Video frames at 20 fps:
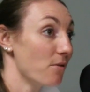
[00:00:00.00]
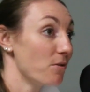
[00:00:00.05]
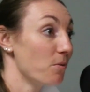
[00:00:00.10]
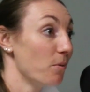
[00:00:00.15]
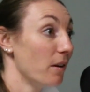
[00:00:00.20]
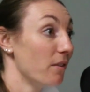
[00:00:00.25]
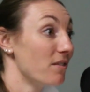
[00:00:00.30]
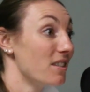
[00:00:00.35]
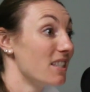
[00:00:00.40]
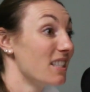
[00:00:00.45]

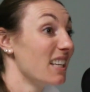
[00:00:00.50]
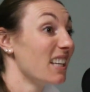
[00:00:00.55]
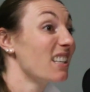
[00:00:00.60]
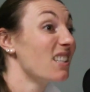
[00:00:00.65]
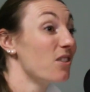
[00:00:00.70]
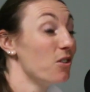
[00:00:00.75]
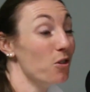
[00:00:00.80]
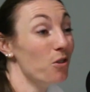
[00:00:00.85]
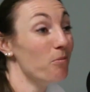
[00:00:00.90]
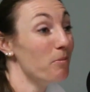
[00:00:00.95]
So we have
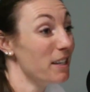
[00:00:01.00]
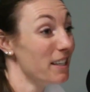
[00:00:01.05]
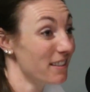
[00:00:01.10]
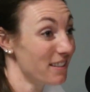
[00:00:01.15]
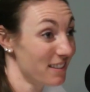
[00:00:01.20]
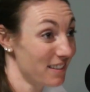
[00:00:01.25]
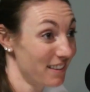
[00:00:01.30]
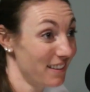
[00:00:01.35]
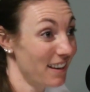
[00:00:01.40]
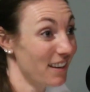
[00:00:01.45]
6
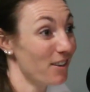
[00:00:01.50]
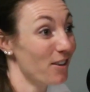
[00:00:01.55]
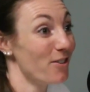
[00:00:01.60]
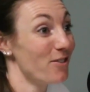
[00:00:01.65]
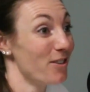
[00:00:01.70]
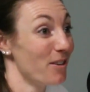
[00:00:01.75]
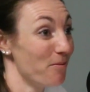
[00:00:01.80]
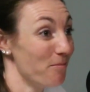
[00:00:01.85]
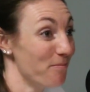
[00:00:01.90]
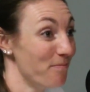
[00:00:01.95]
newbies in our
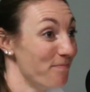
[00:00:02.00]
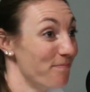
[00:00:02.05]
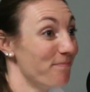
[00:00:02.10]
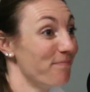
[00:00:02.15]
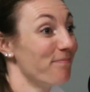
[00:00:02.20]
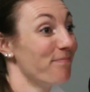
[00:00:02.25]
gym.